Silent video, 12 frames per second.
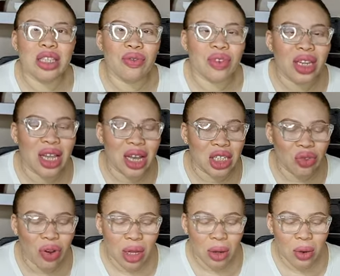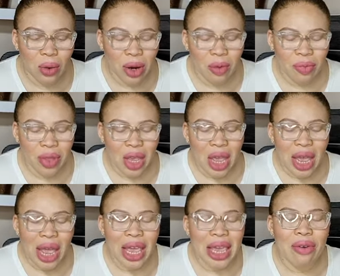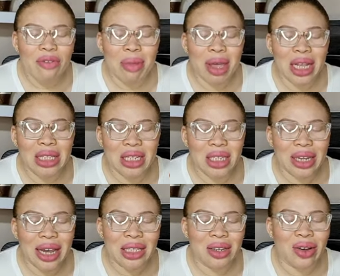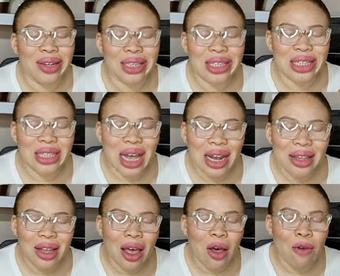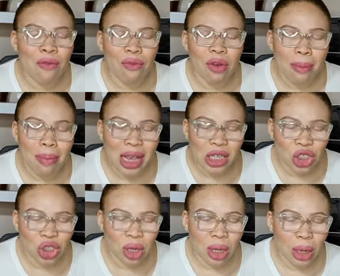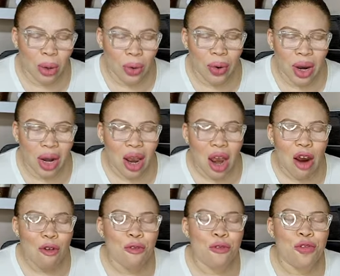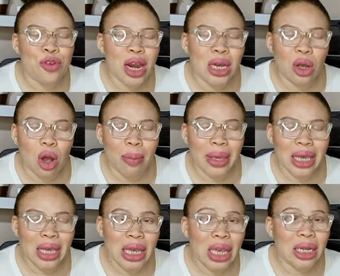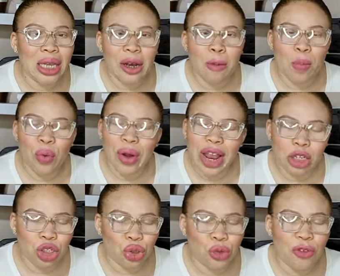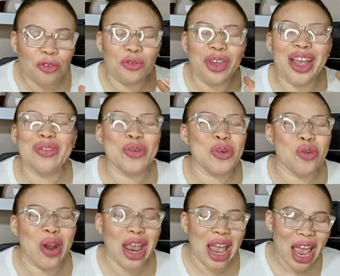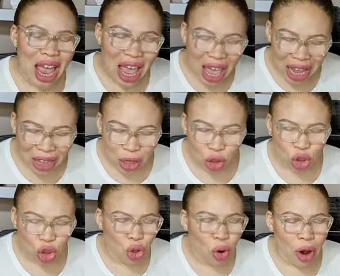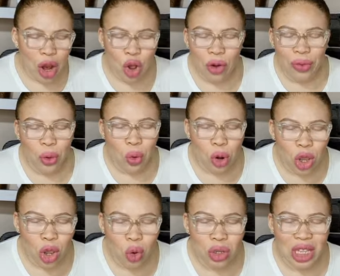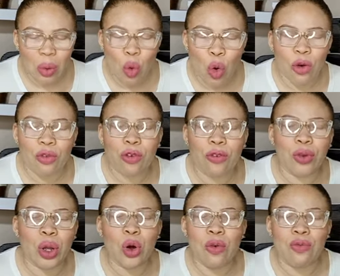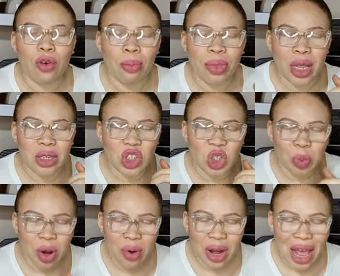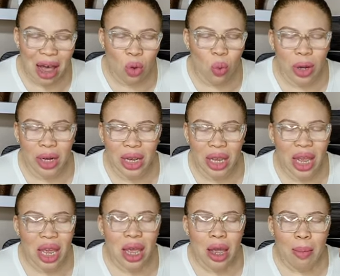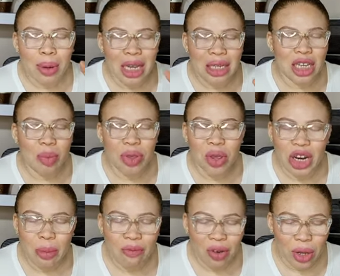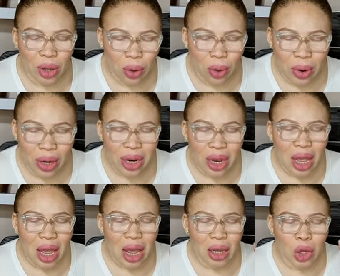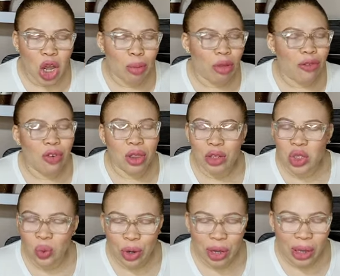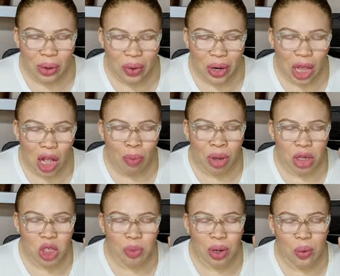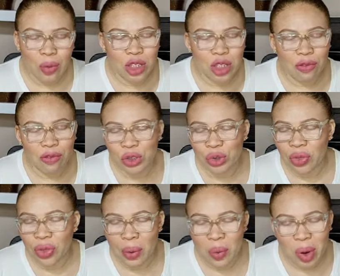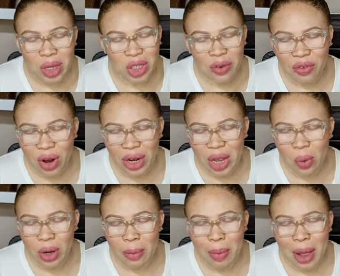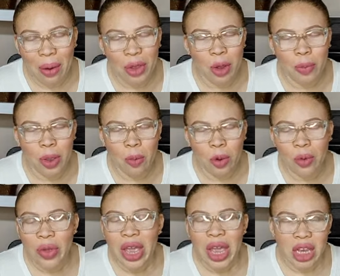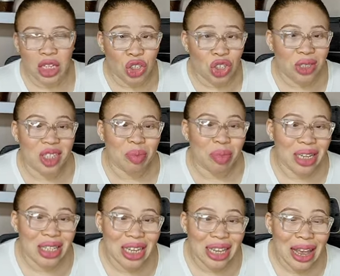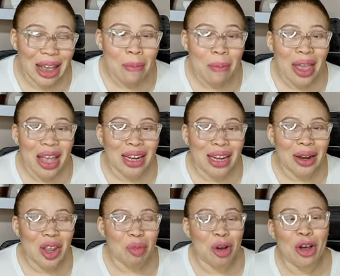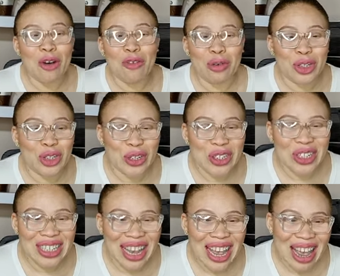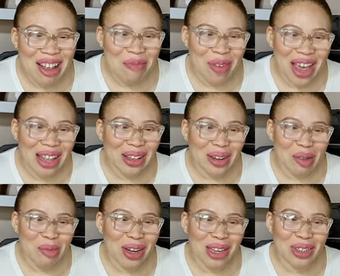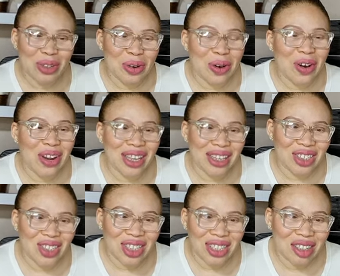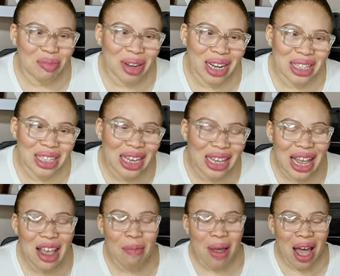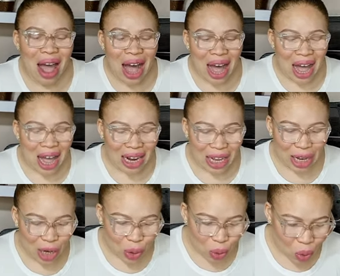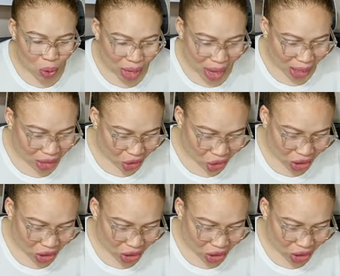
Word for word: of Nazareth, Lord, and give many tonight understanding, confirmation, Lord, freedom, healing, breakthrough, victory and the joy of the Holy Ghost that will overflow from their spirit outwardly. Blessed be your name, Father God. Anoint me for this word, Lord. Help me to speak words of truth and words of grace that will empower your people in Jesus' mighty name. Let me, Mongoku Church, say amen. The Lord bless you all in Jesus' mighty name. Hallelujah.